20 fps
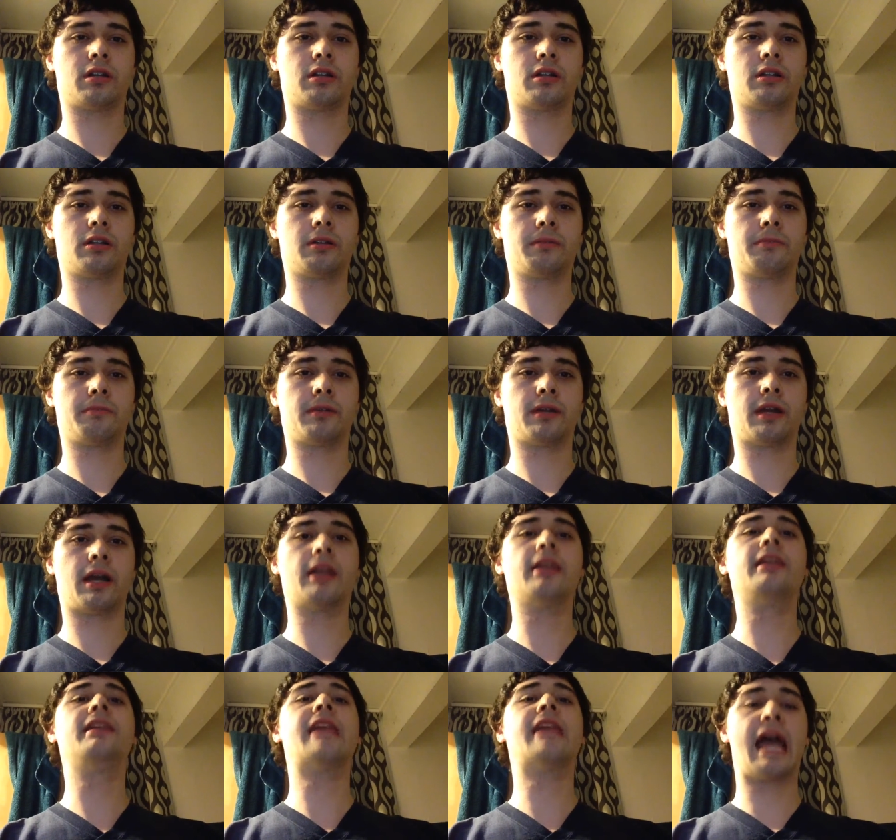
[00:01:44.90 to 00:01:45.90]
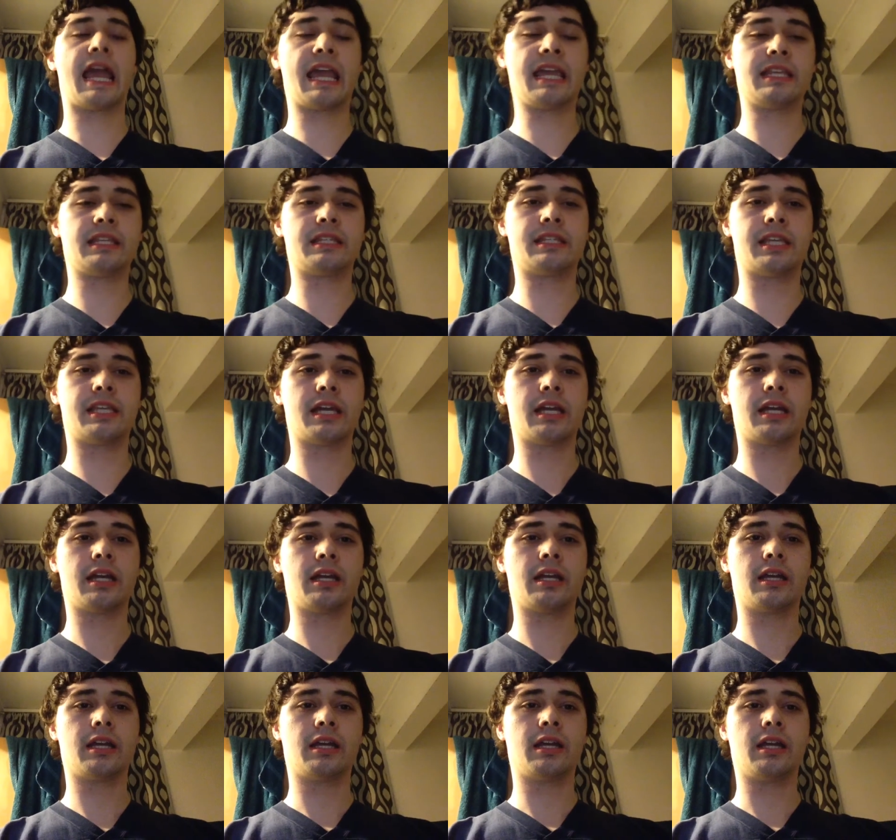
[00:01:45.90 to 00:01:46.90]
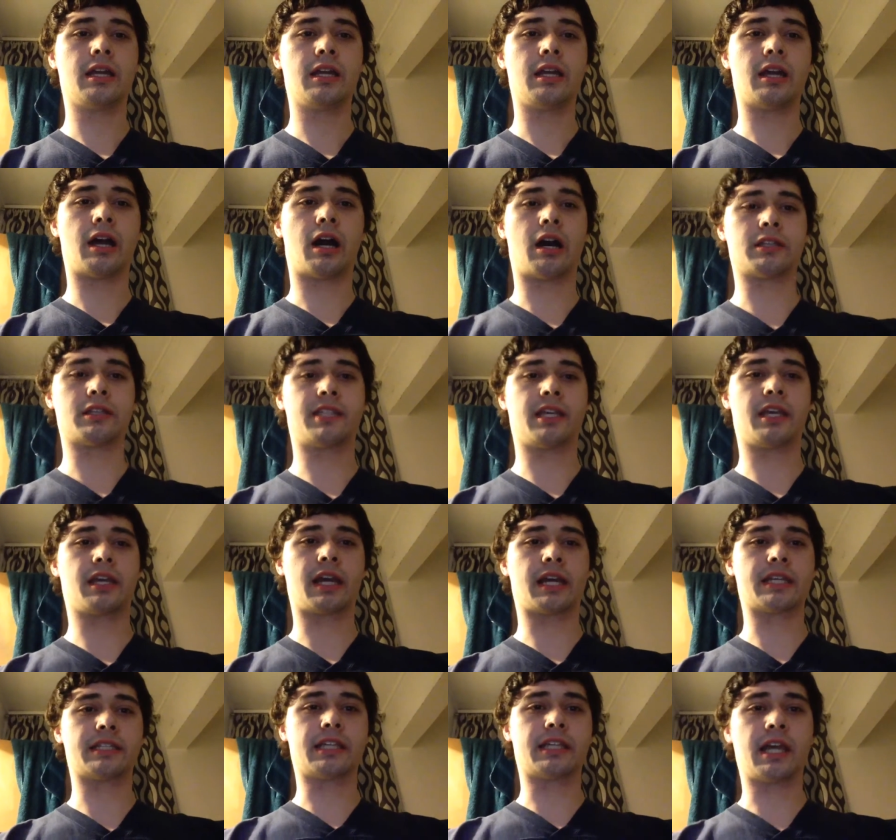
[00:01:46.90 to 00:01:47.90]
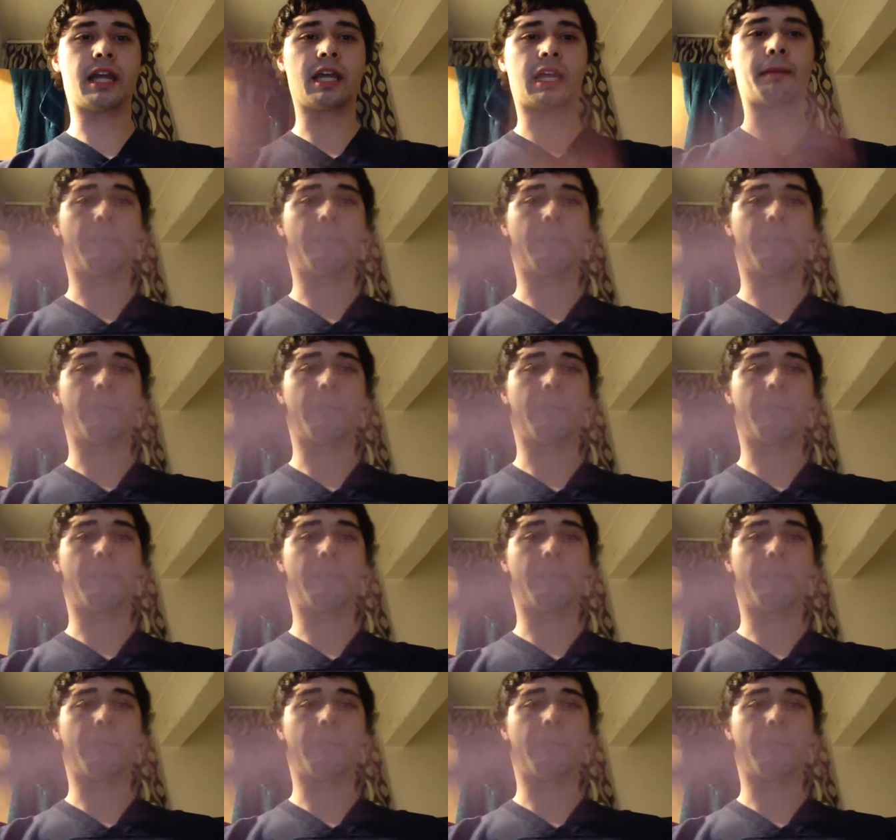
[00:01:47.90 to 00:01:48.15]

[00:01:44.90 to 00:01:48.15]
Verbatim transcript: up a date. I'll see you guys later.